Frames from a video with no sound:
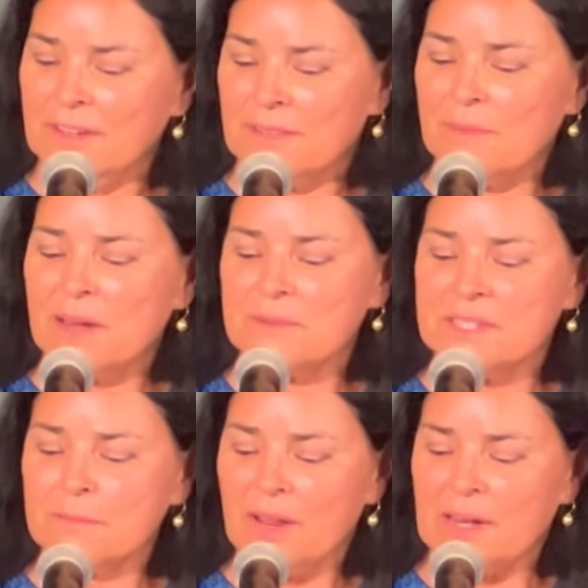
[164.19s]
The man was
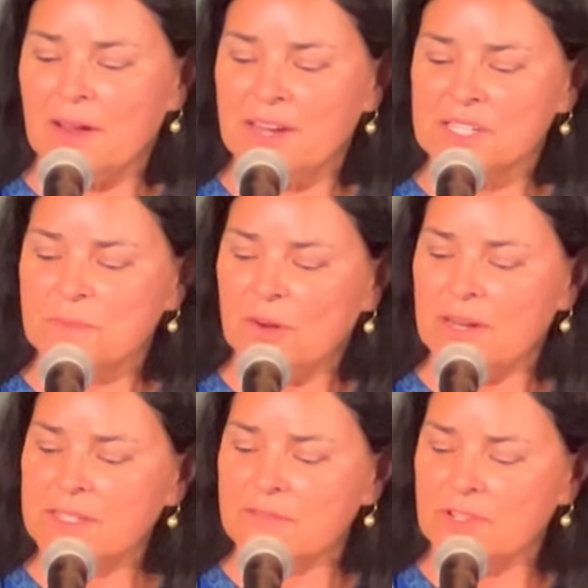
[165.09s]
in bloody high
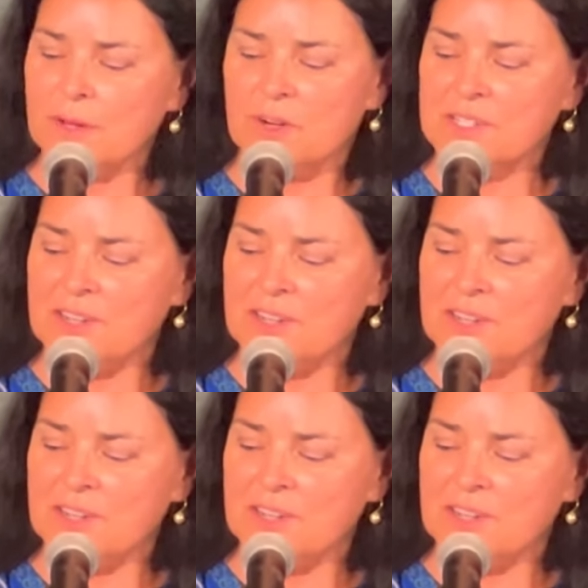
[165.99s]
spirits for someone